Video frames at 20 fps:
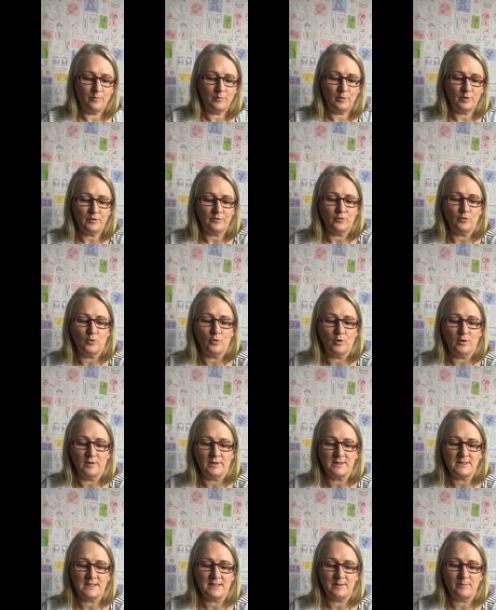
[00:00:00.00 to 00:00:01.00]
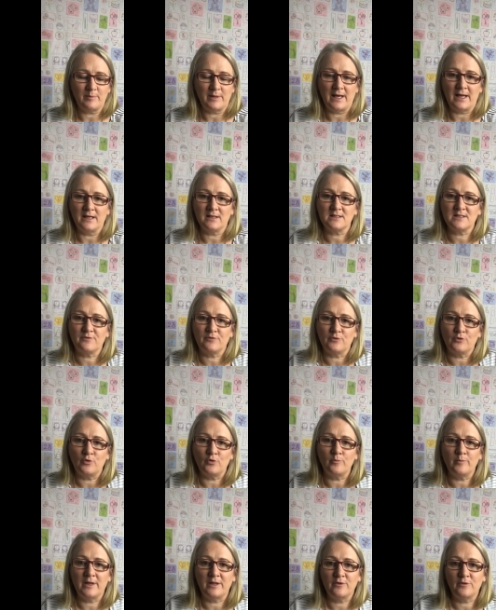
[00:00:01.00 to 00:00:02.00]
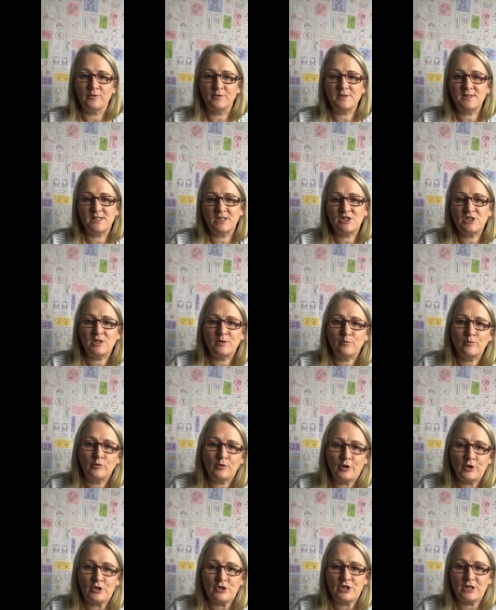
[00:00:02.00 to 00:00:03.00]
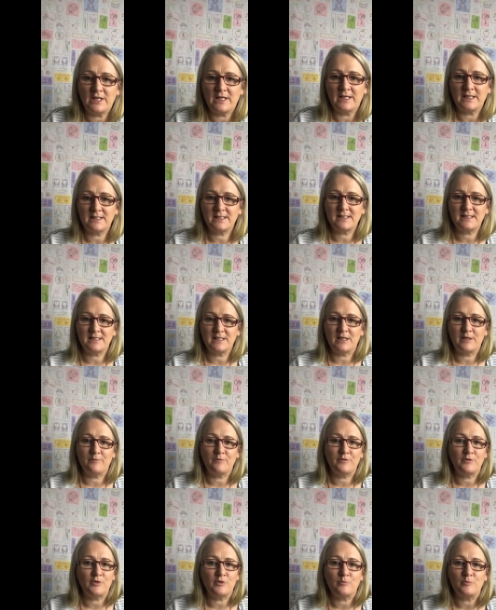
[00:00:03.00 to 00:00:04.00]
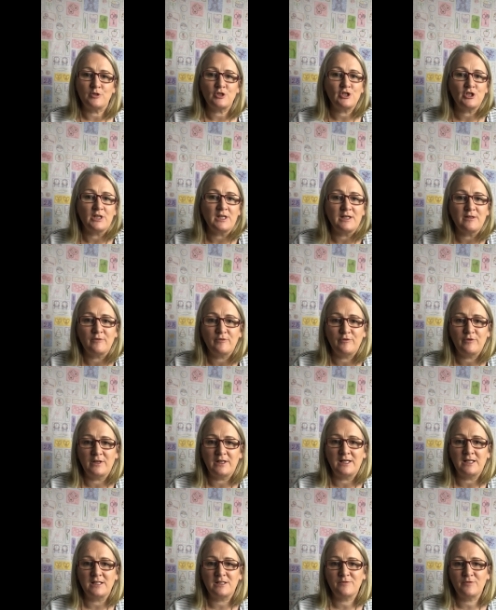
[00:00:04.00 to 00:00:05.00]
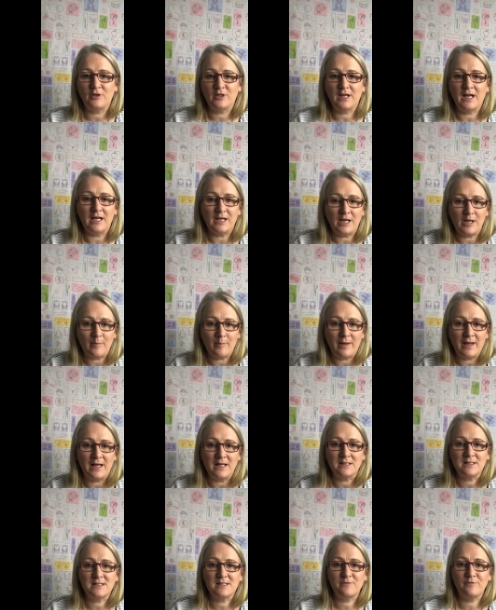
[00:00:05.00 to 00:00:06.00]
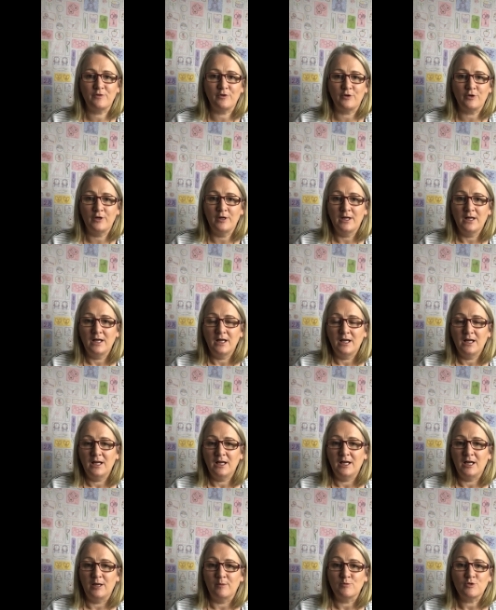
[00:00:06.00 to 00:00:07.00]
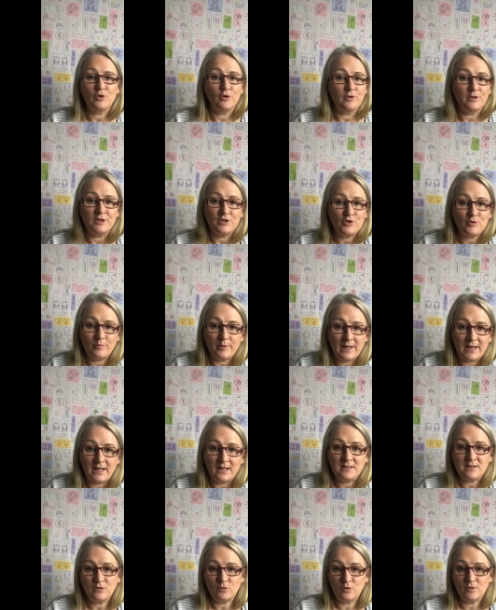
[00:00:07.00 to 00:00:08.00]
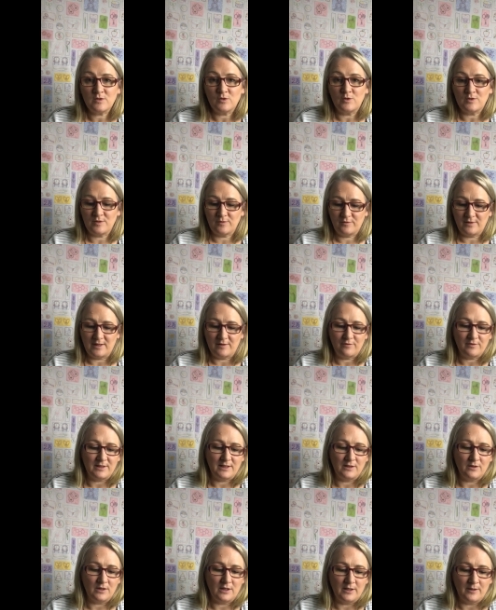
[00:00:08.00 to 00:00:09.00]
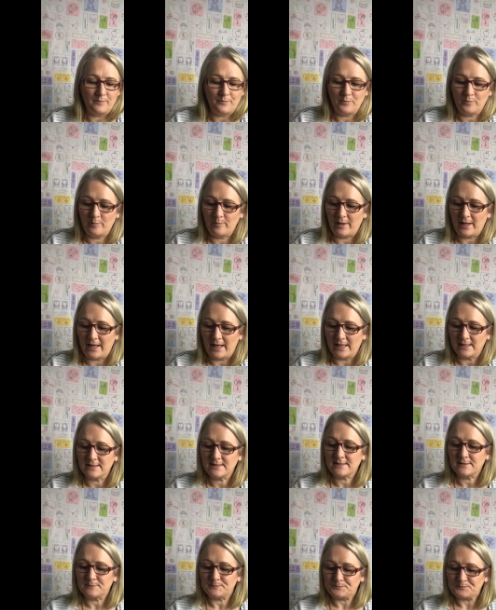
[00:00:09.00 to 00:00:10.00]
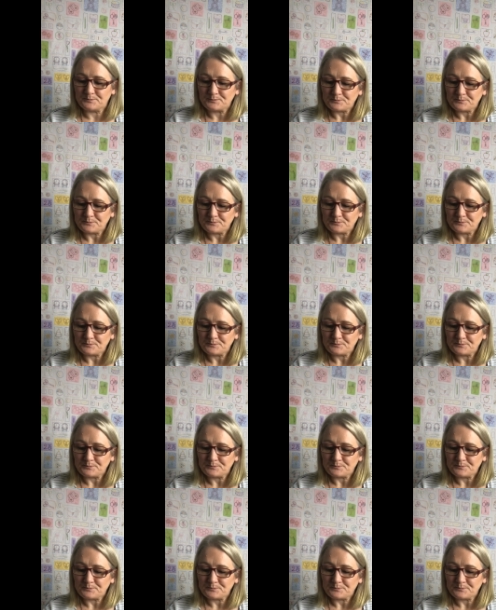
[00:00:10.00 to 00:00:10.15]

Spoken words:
beautiful quality bags for all manner of stitching projects, for your machine feet, for cutting mats, for toiletry bags, all sorts of lovely bags.